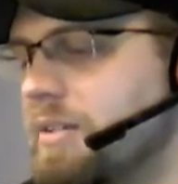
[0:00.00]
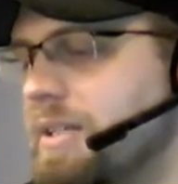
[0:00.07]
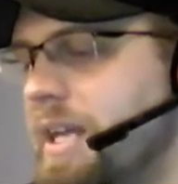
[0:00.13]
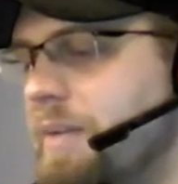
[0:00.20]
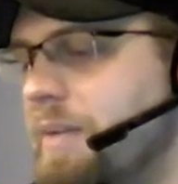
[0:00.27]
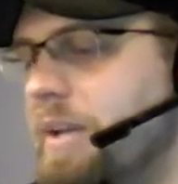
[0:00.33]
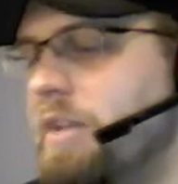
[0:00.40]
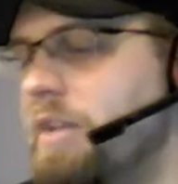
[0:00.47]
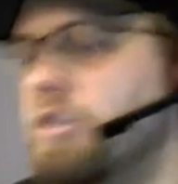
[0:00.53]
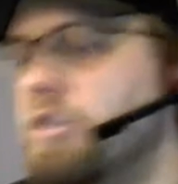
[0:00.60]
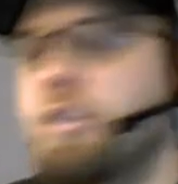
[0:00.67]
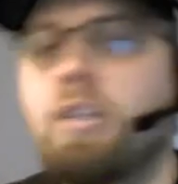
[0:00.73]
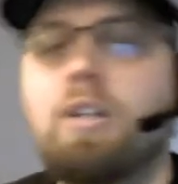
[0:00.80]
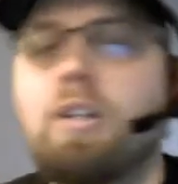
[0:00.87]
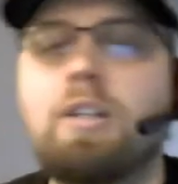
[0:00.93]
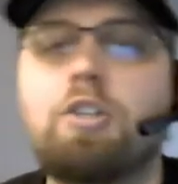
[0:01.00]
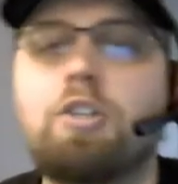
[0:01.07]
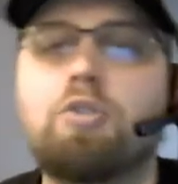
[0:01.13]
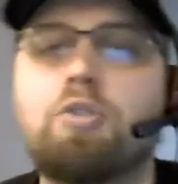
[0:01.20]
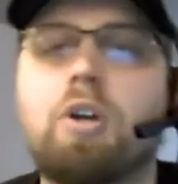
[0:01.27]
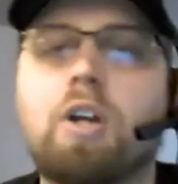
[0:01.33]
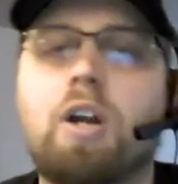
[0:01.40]
Can't say enough about this
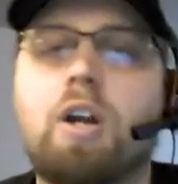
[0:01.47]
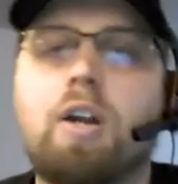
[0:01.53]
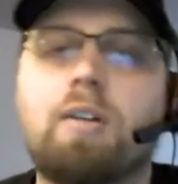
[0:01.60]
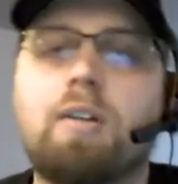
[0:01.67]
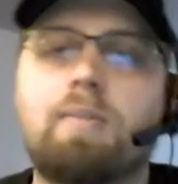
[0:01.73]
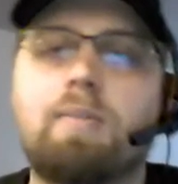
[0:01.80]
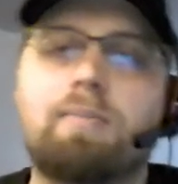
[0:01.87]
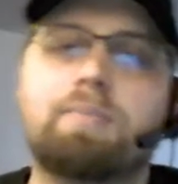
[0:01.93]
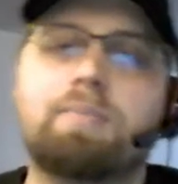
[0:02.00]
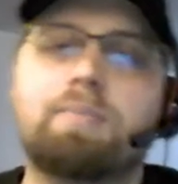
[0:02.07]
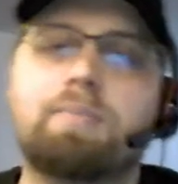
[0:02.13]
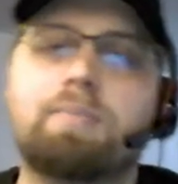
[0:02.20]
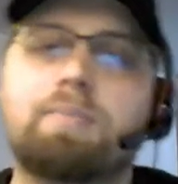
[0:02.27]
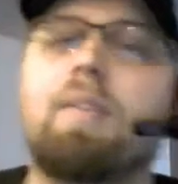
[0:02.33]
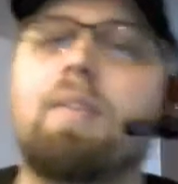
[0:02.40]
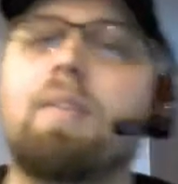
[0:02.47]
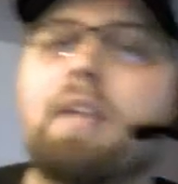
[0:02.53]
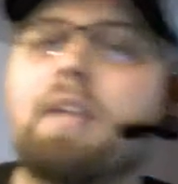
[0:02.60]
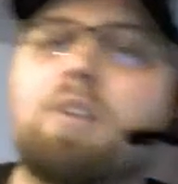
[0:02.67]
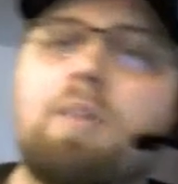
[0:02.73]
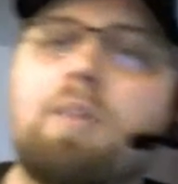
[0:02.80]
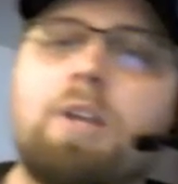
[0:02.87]
card. I mean,
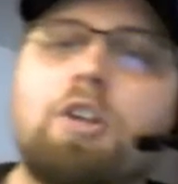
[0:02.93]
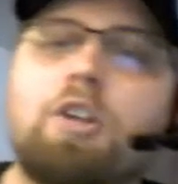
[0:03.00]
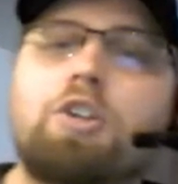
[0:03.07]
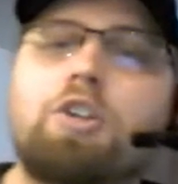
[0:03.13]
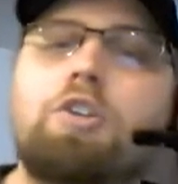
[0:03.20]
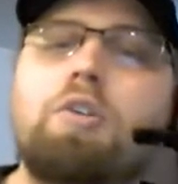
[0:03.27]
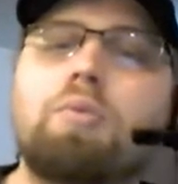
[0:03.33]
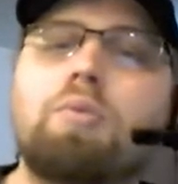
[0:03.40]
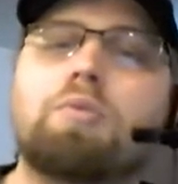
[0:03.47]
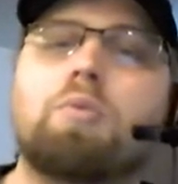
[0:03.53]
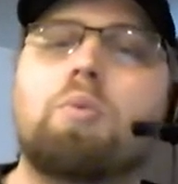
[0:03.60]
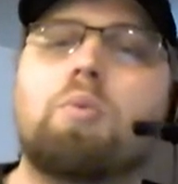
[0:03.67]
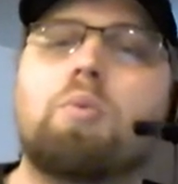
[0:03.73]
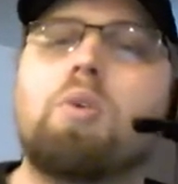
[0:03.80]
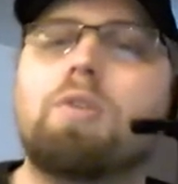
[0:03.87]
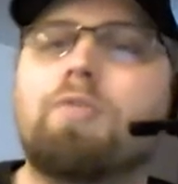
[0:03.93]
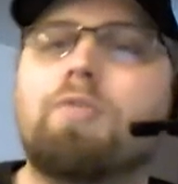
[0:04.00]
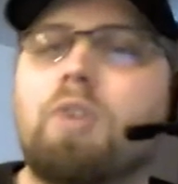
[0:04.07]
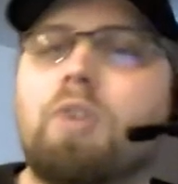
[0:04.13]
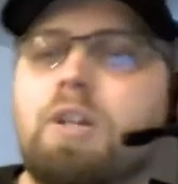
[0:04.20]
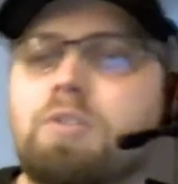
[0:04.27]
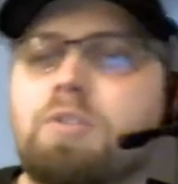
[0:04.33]
it's big for
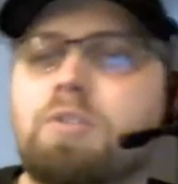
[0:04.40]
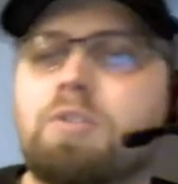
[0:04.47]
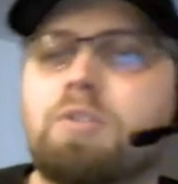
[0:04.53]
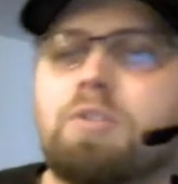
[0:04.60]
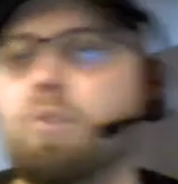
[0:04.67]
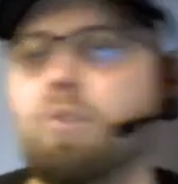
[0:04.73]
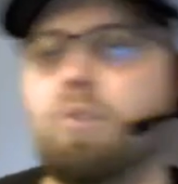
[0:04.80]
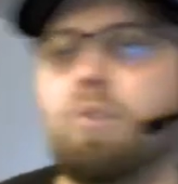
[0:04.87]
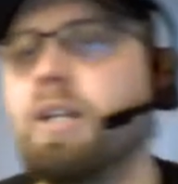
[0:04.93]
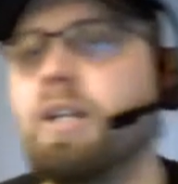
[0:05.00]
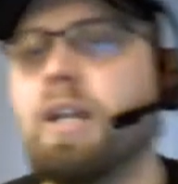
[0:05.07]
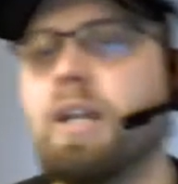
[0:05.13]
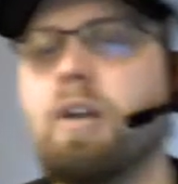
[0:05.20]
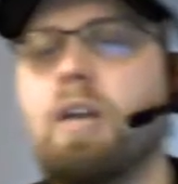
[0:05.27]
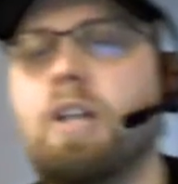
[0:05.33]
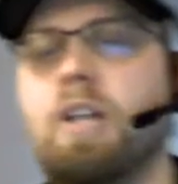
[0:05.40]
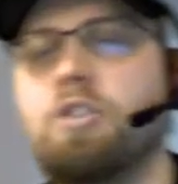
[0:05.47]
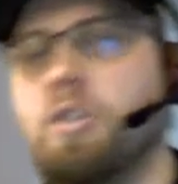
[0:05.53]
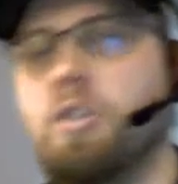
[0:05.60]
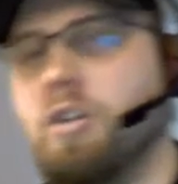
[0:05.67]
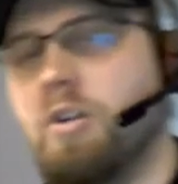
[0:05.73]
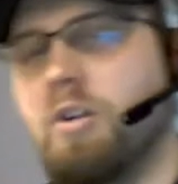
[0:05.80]
its cost, and it has
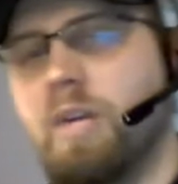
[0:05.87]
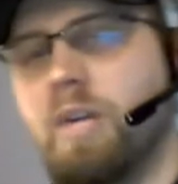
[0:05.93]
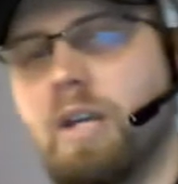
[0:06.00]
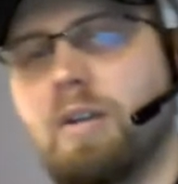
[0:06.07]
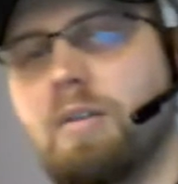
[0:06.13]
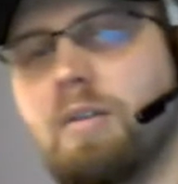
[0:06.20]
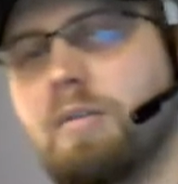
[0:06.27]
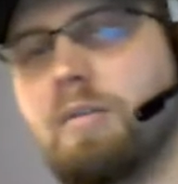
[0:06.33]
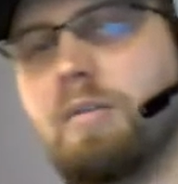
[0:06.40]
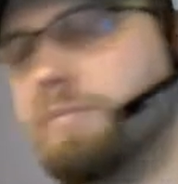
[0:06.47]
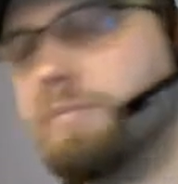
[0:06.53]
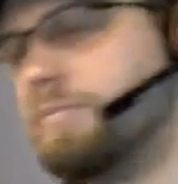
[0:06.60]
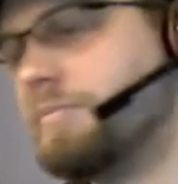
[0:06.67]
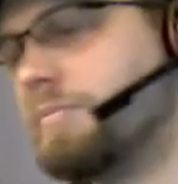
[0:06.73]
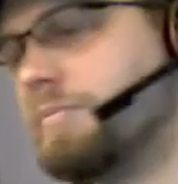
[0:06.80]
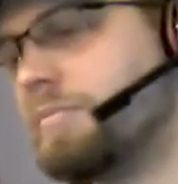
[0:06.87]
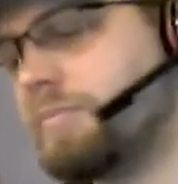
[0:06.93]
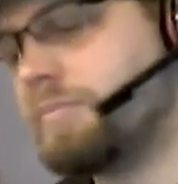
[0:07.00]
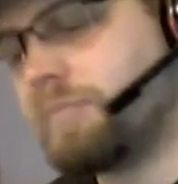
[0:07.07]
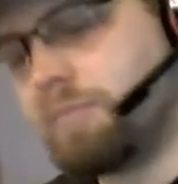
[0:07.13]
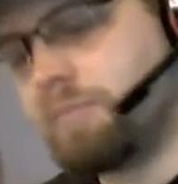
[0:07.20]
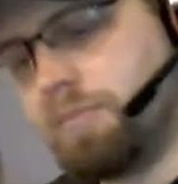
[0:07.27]
a card draw
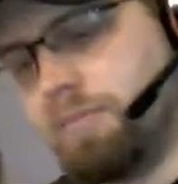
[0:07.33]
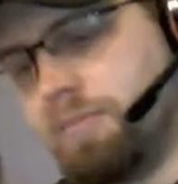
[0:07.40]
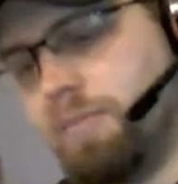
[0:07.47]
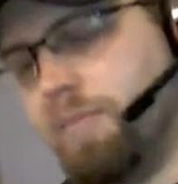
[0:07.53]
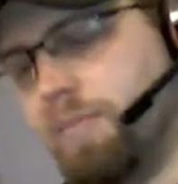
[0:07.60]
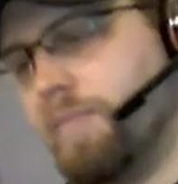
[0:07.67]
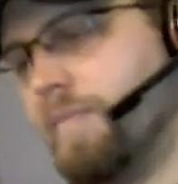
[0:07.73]
ability.